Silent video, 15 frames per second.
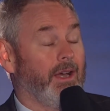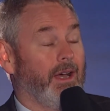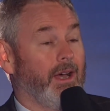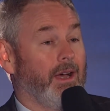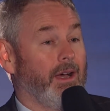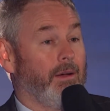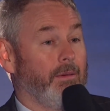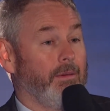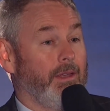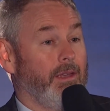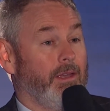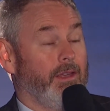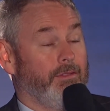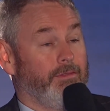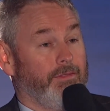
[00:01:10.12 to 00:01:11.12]

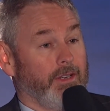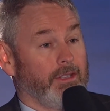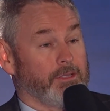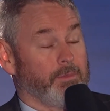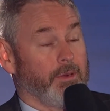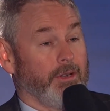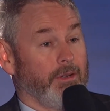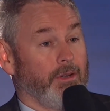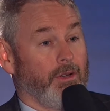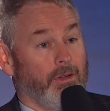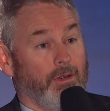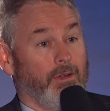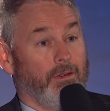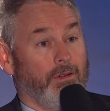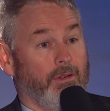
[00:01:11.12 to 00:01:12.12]
If
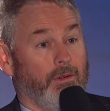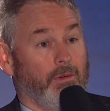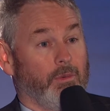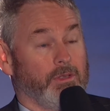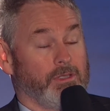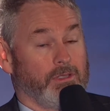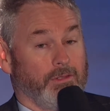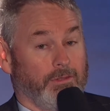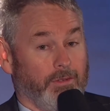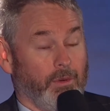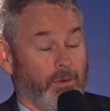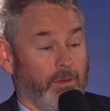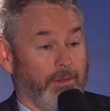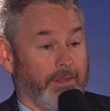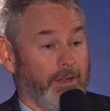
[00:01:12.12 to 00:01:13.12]
Villers-Bretonneux was to
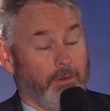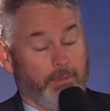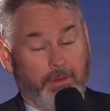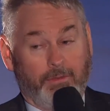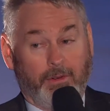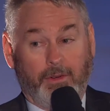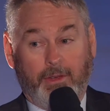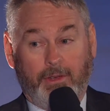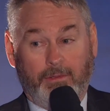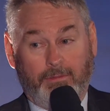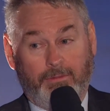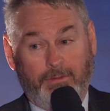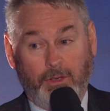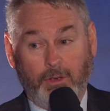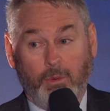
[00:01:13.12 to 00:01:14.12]
fall, there would be very
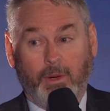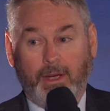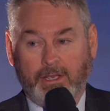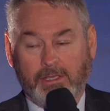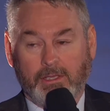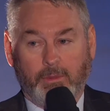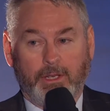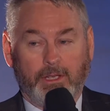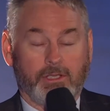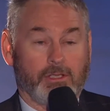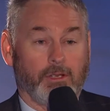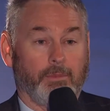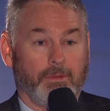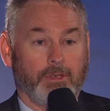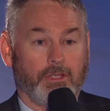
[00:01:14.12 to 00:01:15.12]
few ways that we could
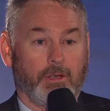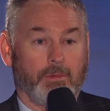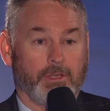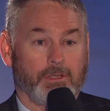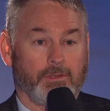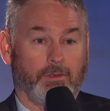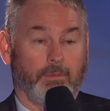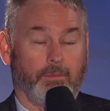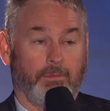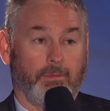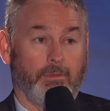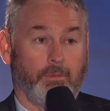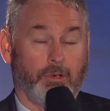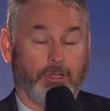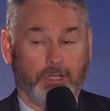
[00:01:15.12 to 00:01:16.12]
stop the Germans from
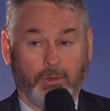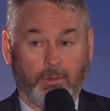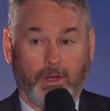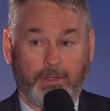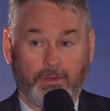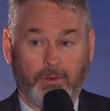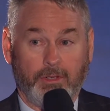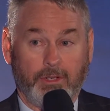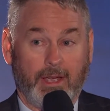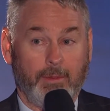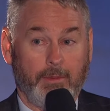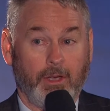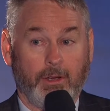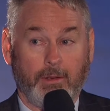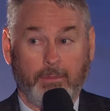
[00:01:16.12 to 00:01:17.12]
pushing right through to
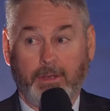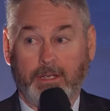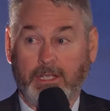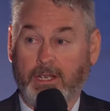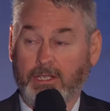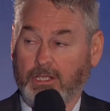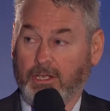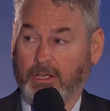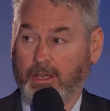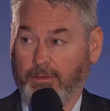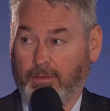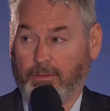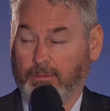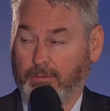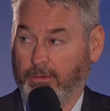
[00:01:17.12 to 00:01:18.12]
Amiens and potentially
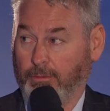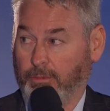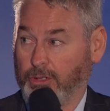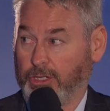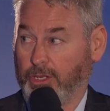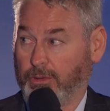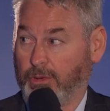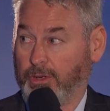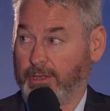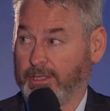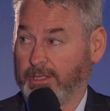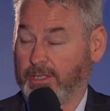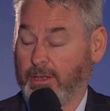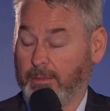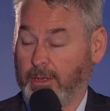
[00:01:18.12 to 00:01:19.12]
even from pushing through to the
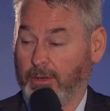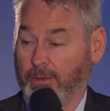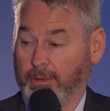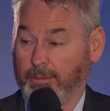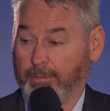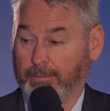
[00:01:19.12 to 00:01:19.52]
sea beyond.